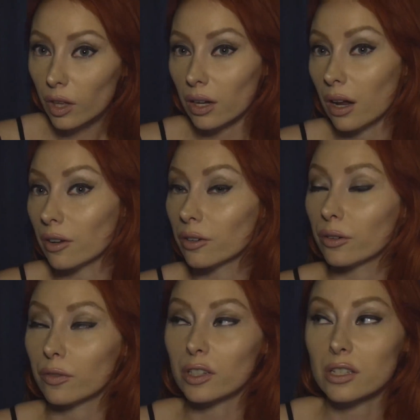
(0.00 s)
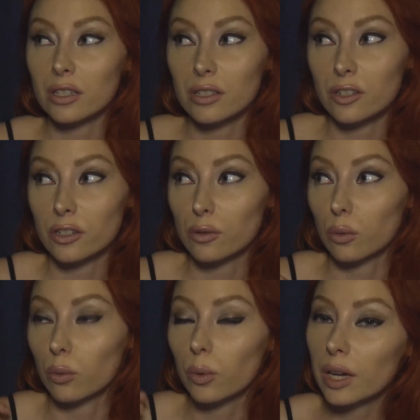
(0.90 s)
I don't know if this is just
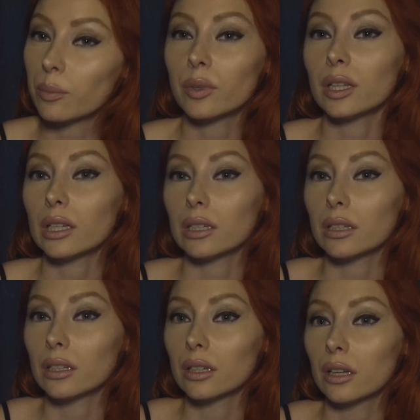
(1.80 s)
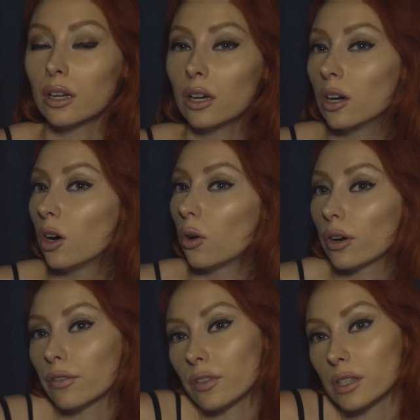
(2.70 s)
rambling or
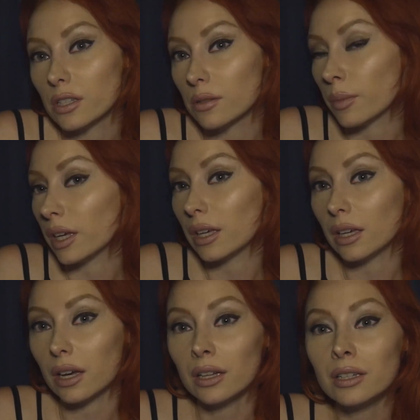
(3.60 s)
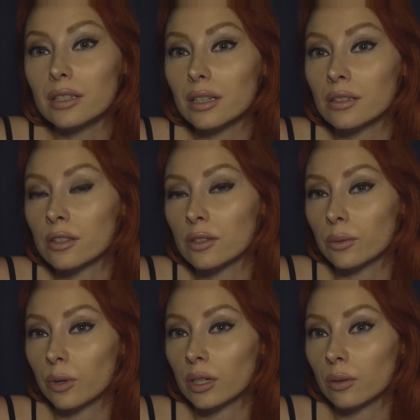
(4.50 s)
if this is making any sense
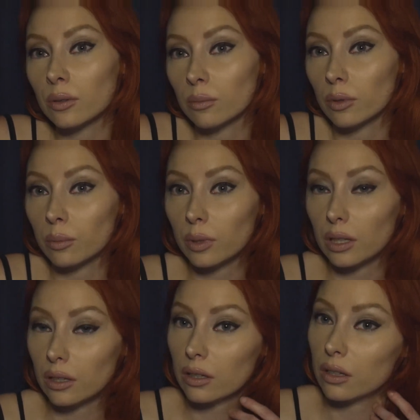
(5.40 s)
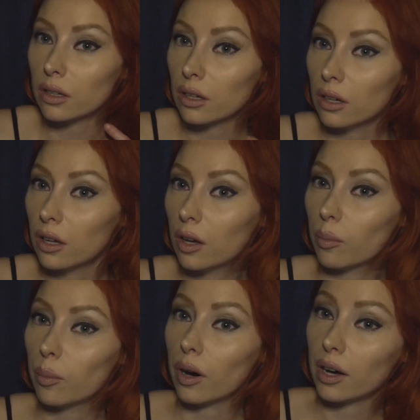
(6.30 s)
to anyone but me,
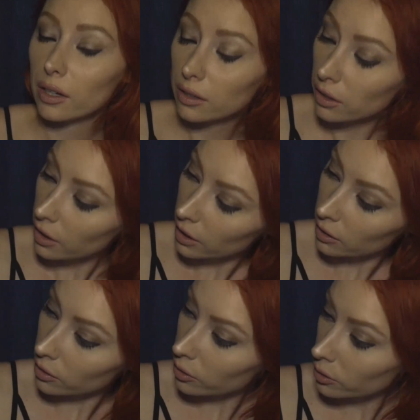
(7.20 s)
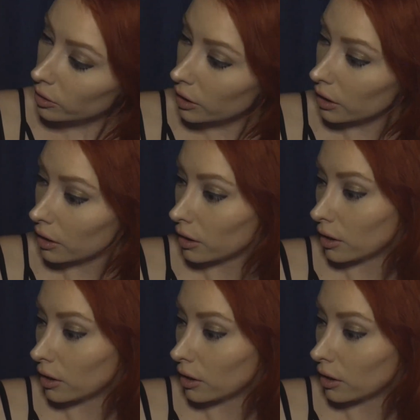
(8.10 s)
but I literally